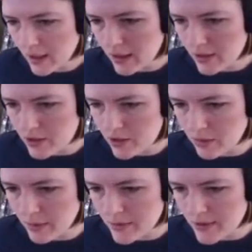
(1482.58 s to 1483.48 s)
He's too
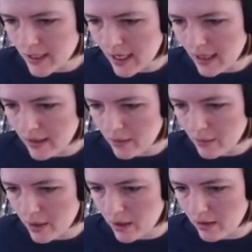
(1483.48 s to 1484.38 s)
upset.
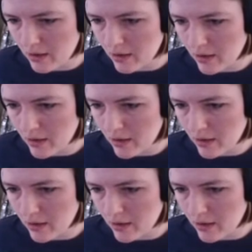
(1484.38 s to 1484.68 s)
Well,